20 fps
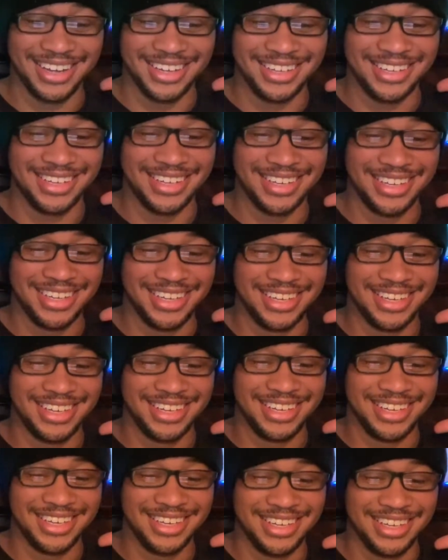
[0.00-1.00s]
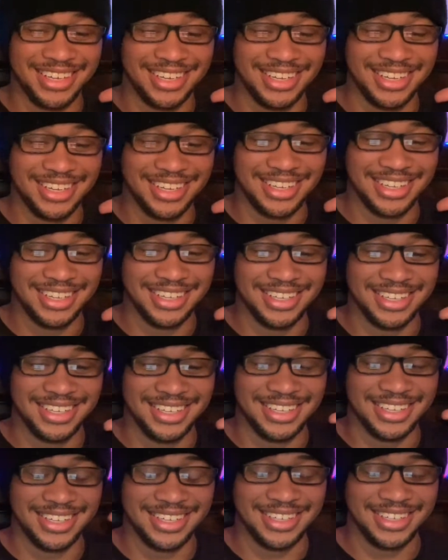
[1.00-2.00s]

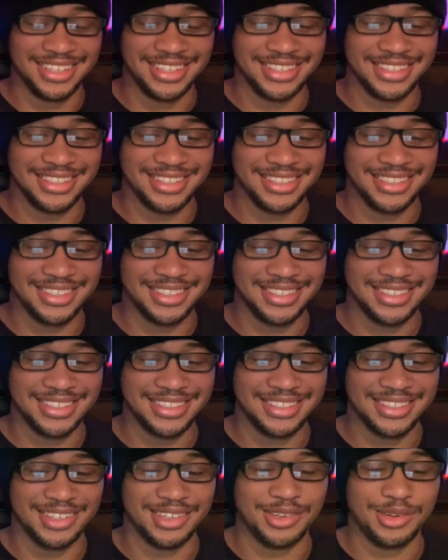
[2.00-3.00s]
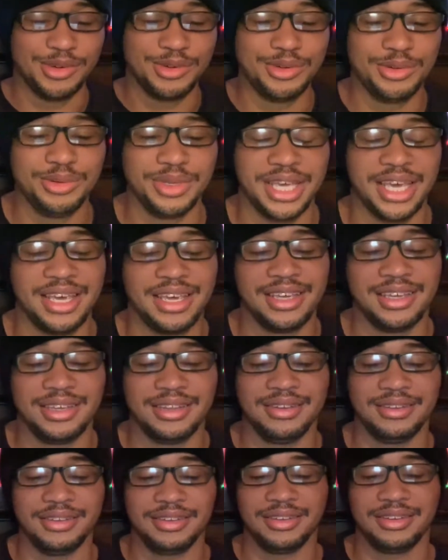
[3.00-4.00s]

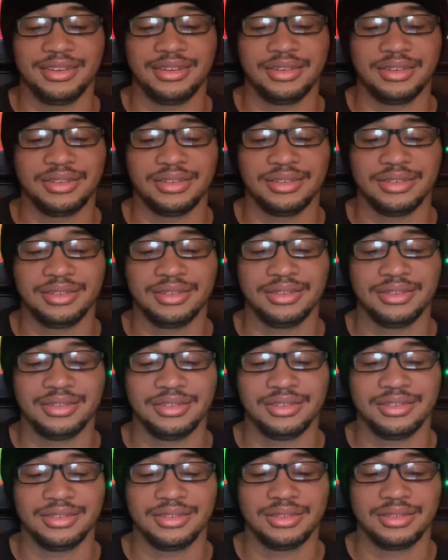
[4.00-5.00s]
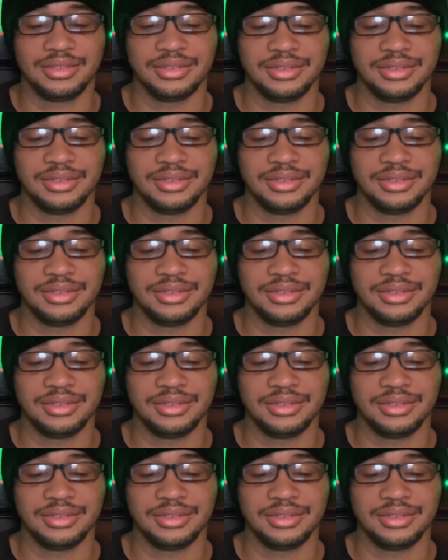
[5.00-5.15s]
No one is speaking in this clip.